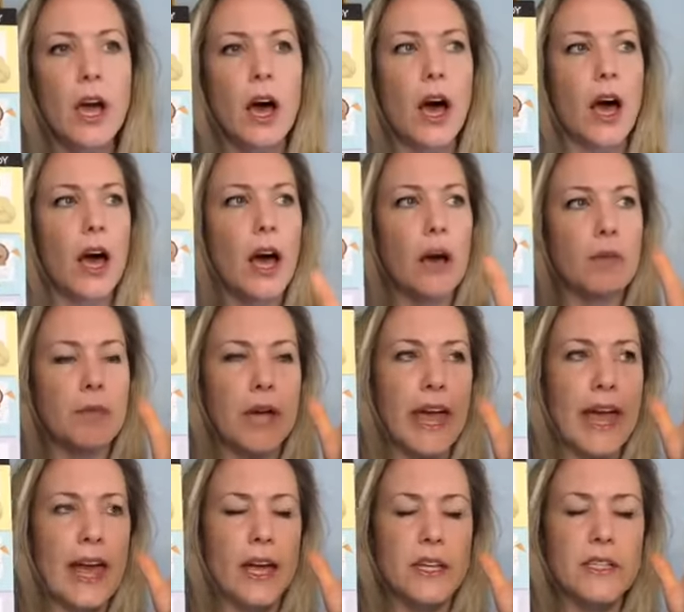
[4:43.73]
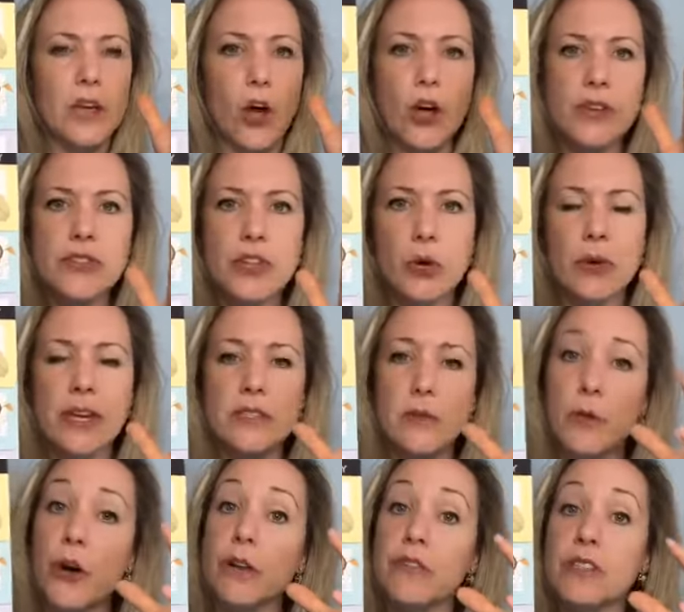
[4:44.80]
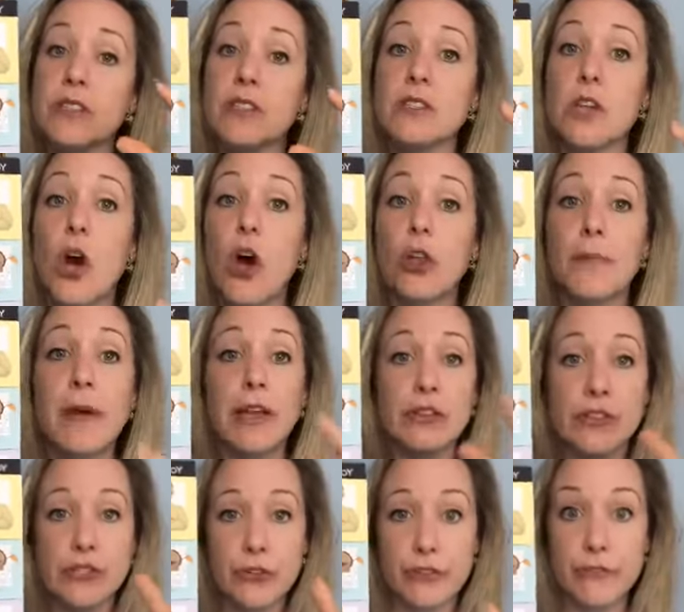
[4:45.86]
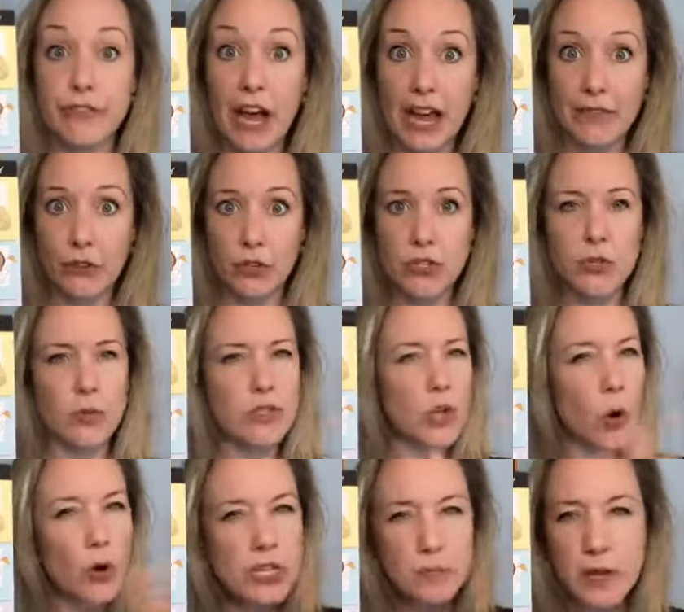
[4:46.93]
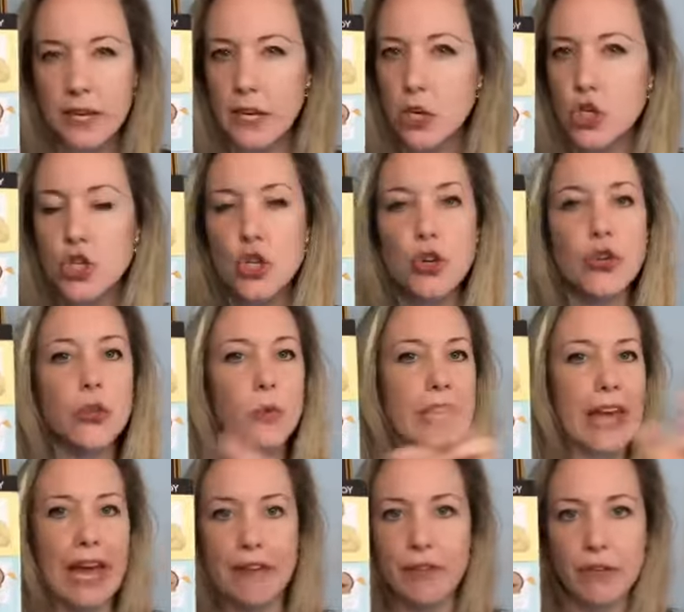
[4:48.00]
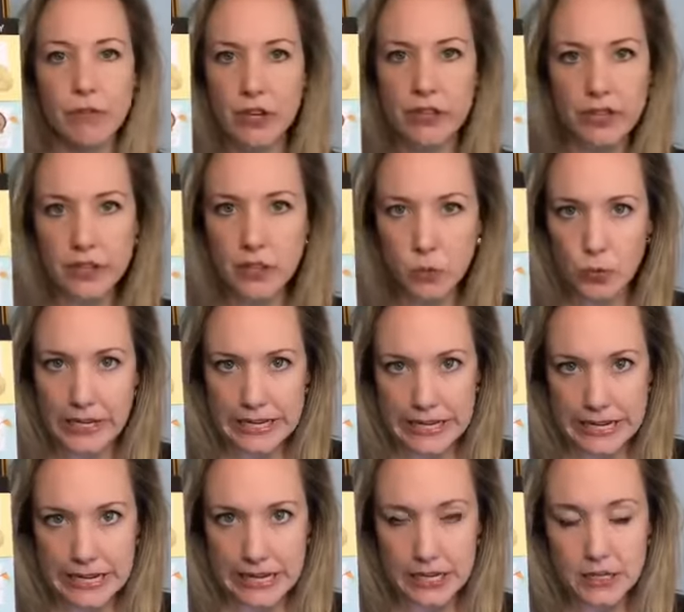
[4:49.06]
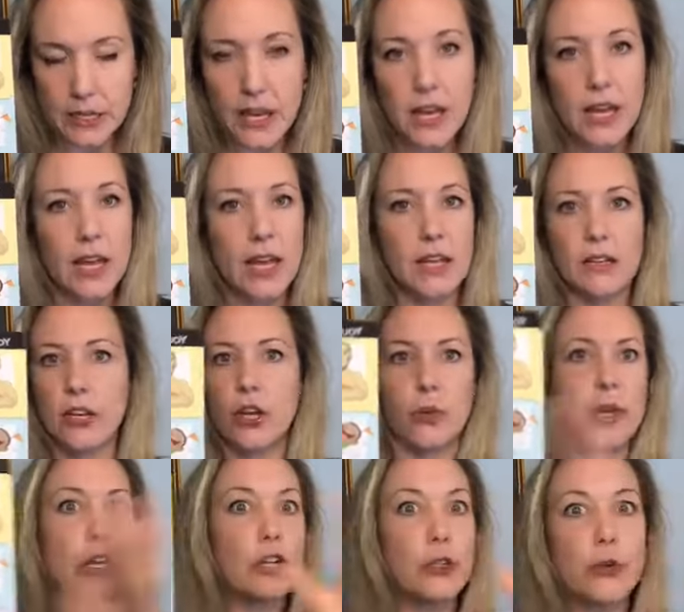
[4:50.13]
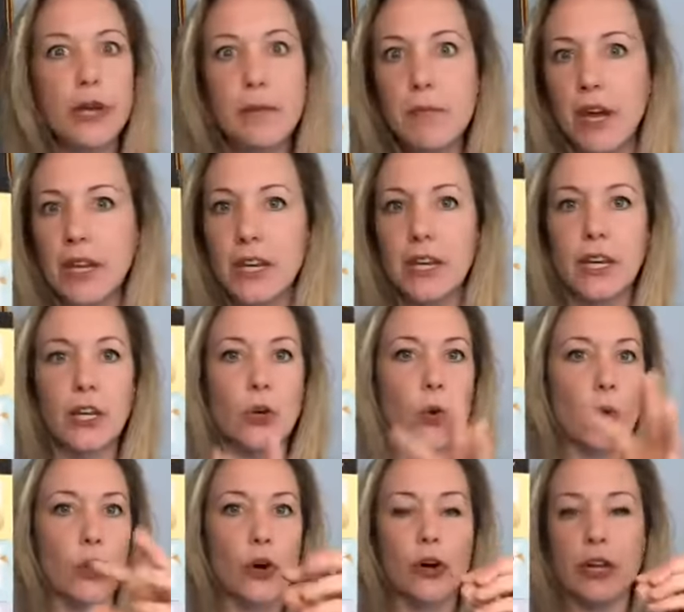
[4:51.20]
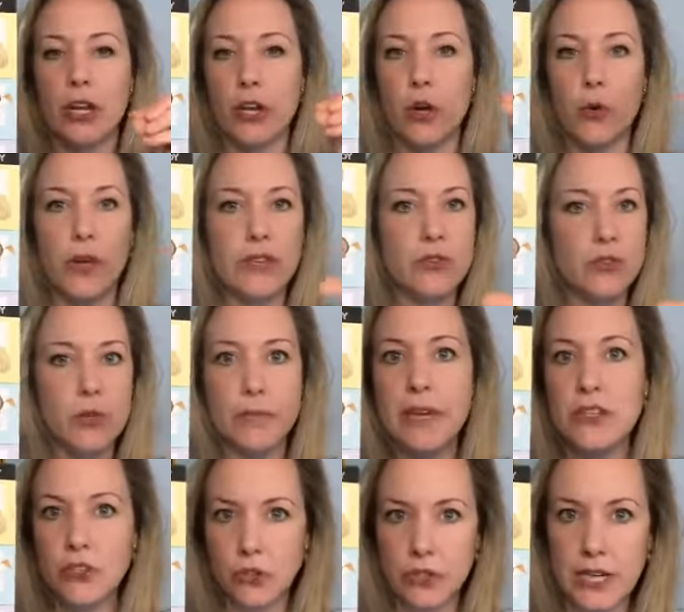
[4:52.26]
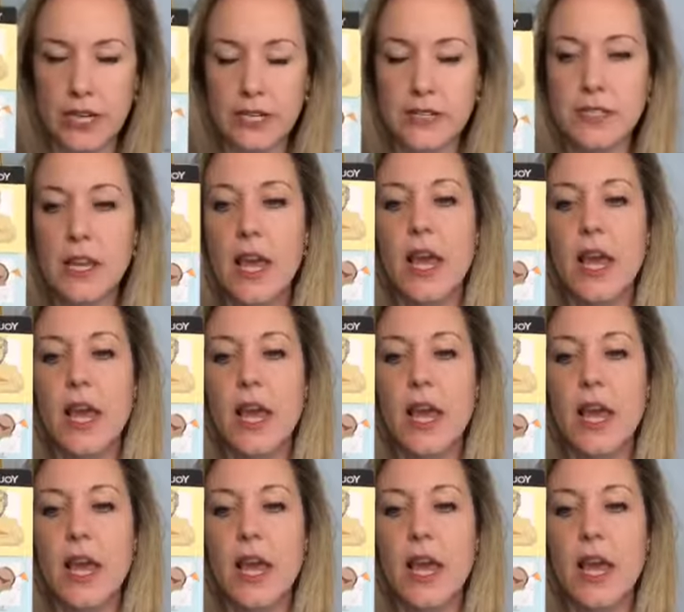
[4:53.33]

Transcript: Um, and also it's a part of us that's all about survival. So it's always making sure that we have everything that we need and, you know, including money or, you know, instrumental needs.